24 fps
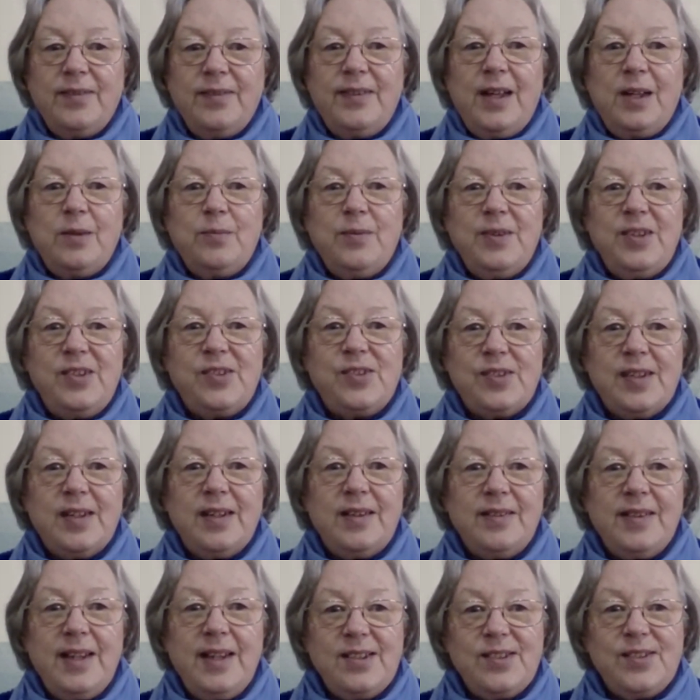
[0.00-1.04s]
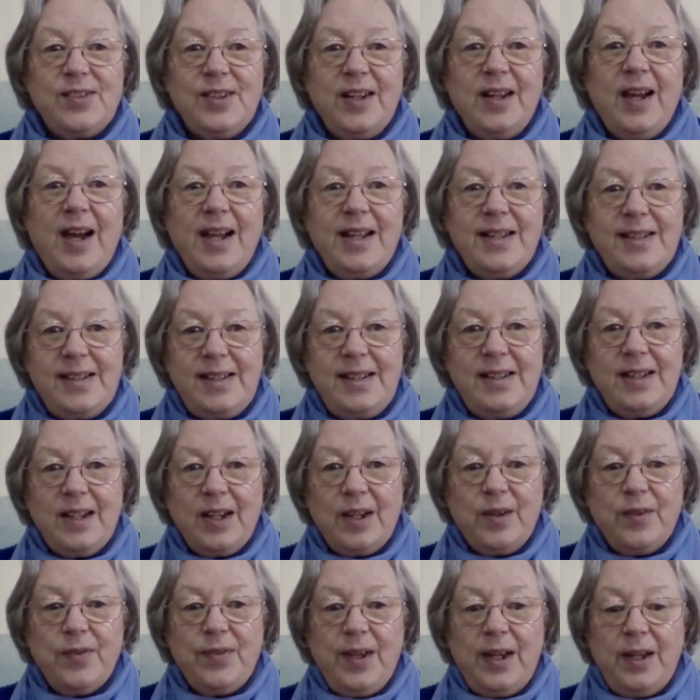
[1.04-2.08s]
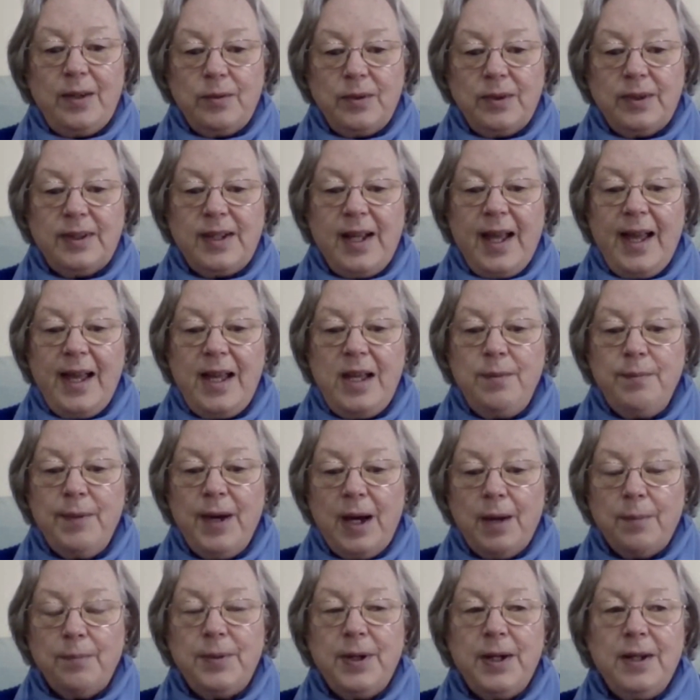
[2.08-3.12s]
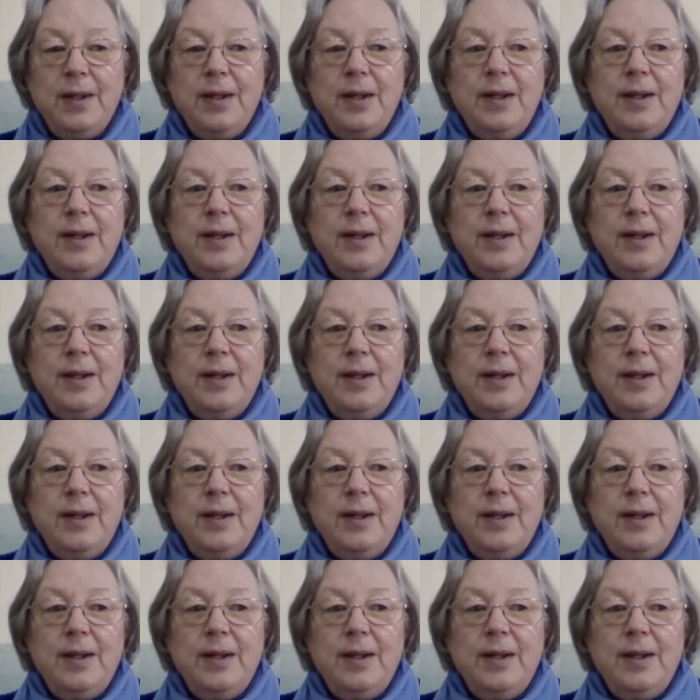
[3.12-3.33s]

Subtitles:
That's an idea that came up